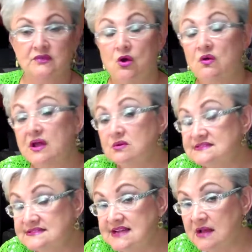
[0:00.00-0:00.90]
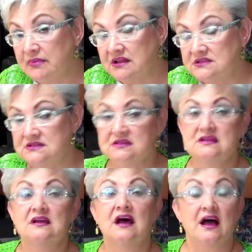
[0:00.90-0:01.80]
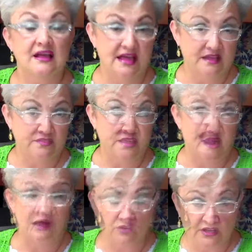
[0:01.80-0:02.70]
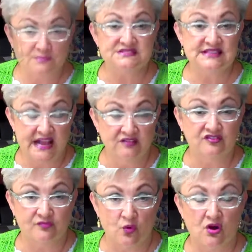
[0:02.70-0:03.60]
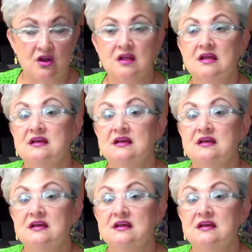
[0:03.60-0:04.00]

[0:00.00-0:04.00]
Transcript: Okay, what's a sybunt? Again, the acronym stands for